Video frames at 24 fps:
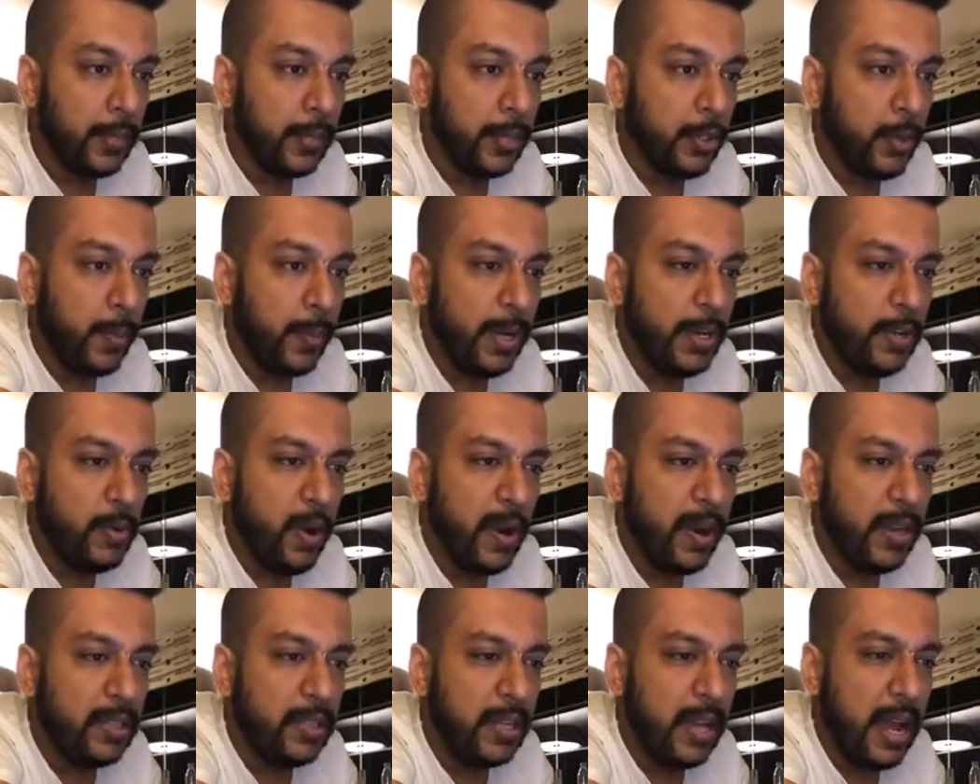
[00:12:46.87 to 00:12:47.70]
So
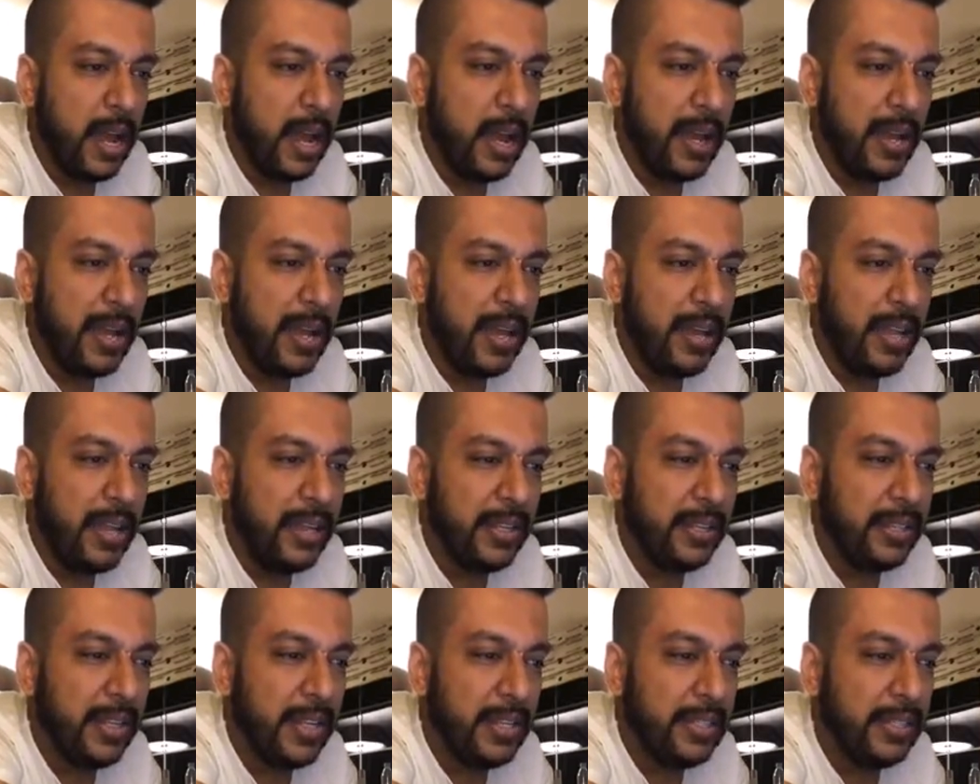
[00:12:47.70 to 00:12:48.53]
Bitcoin is
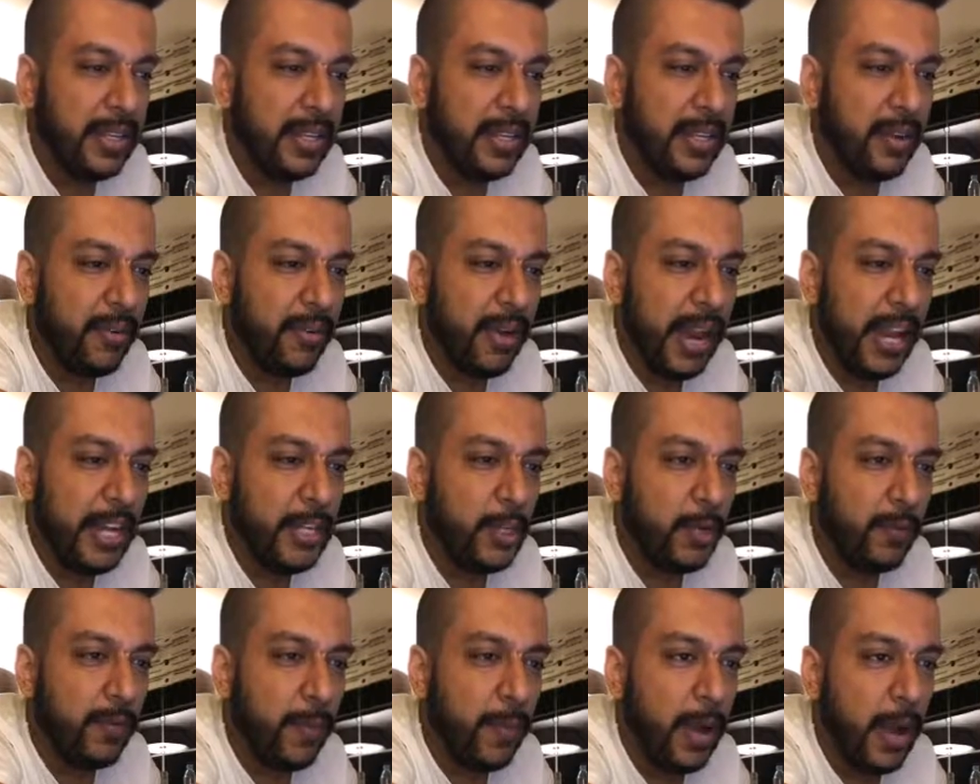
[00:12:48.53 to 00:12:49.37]
let's say in the
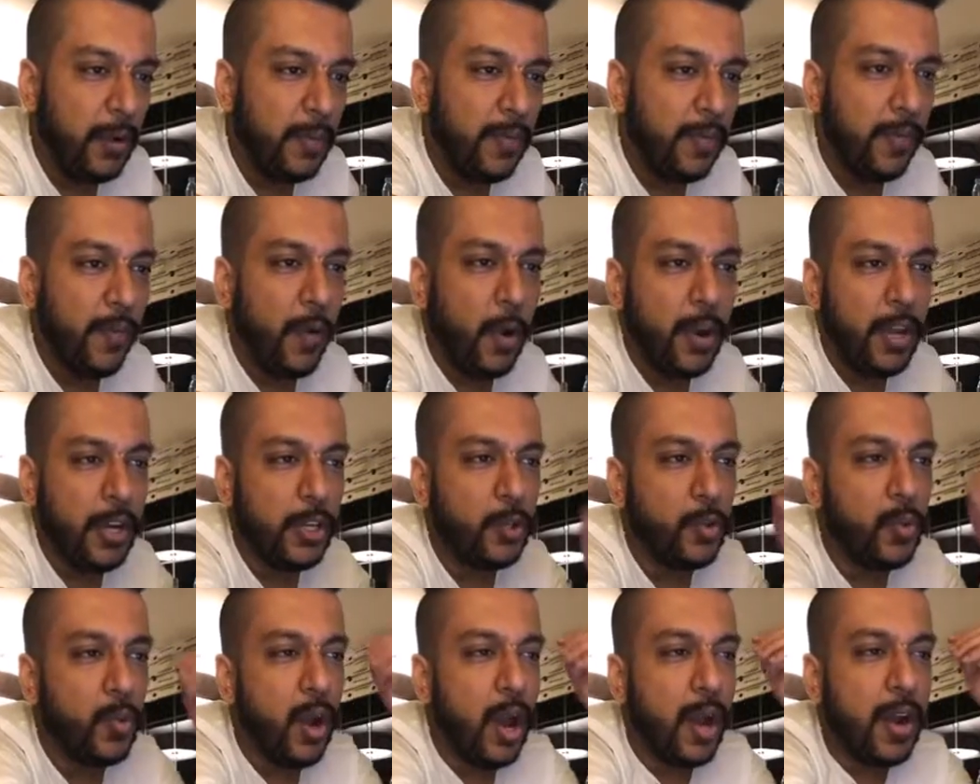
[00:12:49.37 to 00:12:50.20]
range of about
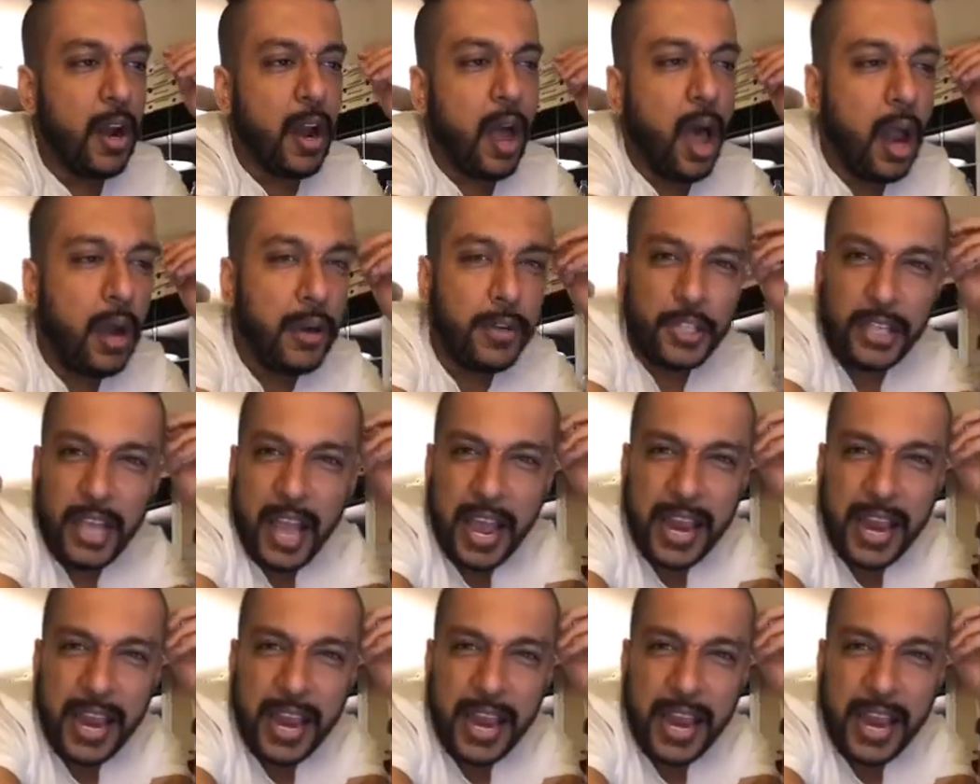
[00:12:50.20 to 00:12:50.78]
$4,200.